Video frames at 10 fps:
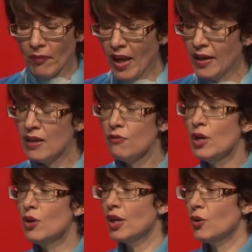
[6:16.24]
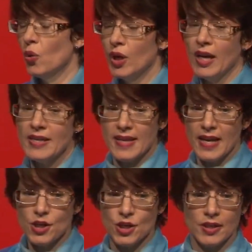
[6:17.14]
And if we look at
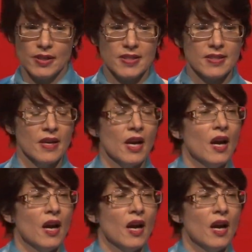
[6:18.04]
organizations,